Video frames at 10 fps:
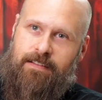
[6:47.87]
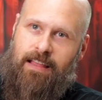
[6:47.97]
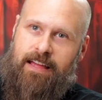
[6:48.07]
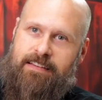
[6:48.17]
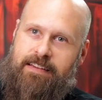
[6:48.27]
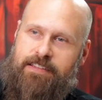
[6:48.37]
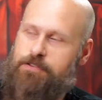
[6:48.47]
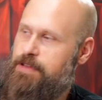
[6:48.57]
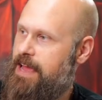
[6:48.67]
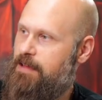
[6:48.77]
Like
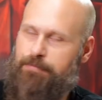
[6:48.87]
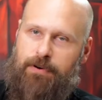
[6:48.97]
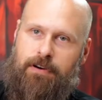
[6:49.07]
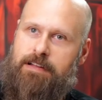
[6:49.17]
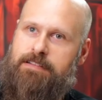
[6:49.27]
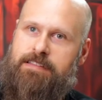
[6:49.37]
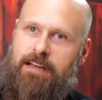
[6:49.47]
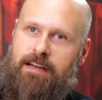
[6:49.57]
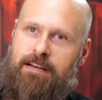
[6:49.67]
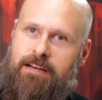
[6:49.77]
you can't put
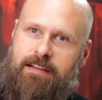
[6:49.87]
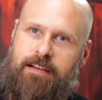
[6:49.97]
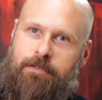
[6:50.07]
a,